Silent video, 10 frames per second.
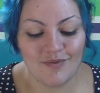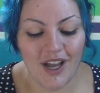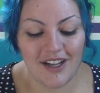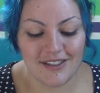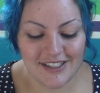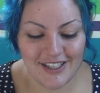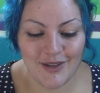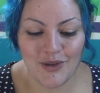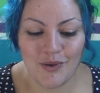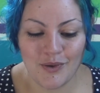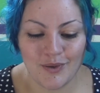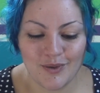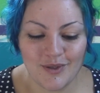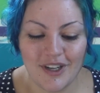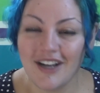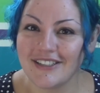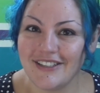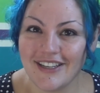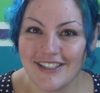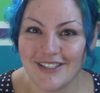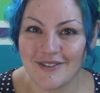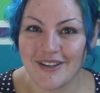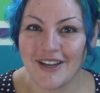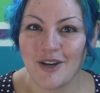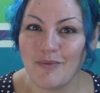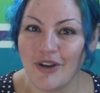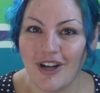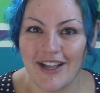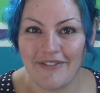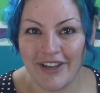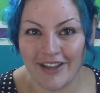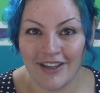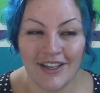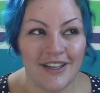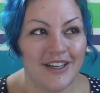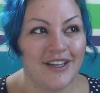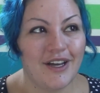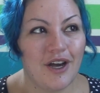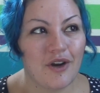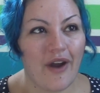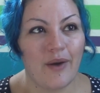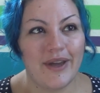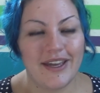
I'll see you guys soon. I hope you're all having a great